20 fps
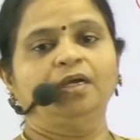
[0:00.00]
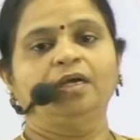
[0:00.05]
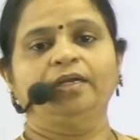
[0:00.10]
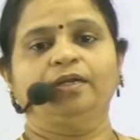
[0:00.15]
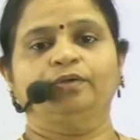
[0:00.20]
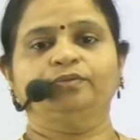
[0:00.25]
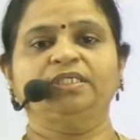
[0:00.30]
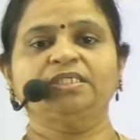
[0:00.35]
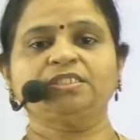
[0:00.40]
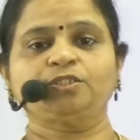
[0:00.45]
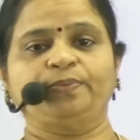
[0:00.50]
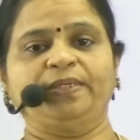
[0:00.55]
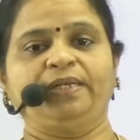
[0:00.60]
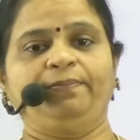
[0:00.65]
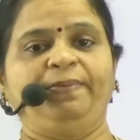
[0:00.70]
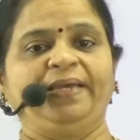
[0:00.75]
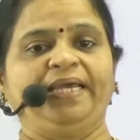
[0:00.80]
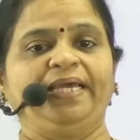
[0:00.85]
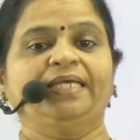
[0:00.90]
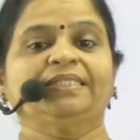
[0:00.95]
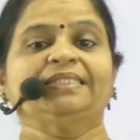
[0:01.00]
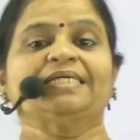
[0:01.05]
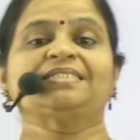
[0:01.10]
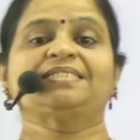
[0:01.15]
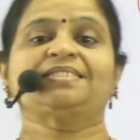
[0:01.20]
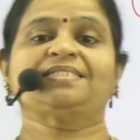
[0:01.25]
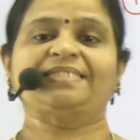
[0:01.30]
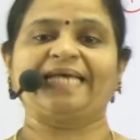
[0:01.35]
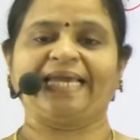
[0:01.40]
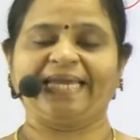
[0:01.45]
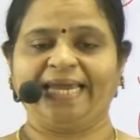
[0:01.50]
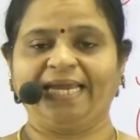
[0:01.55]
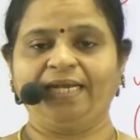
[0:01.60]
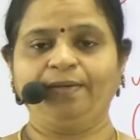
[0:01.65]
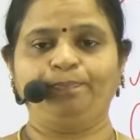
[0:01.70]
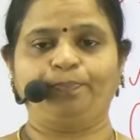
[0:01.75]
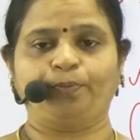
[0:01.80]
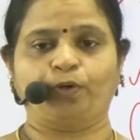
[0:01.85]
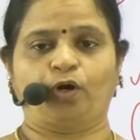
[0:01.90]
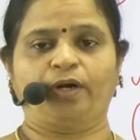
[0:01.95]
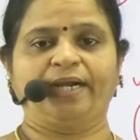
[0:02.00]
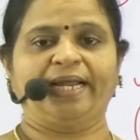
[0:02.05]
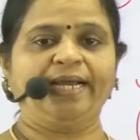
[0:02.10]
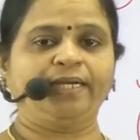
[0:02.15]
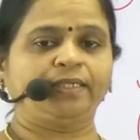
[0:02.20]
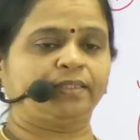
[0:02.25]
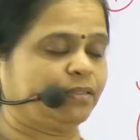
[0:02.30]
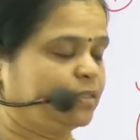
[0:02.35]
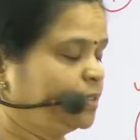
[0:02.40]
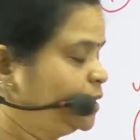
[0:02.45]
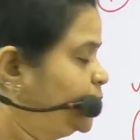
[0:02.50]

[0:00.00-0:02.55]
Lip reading: Now this will be the second product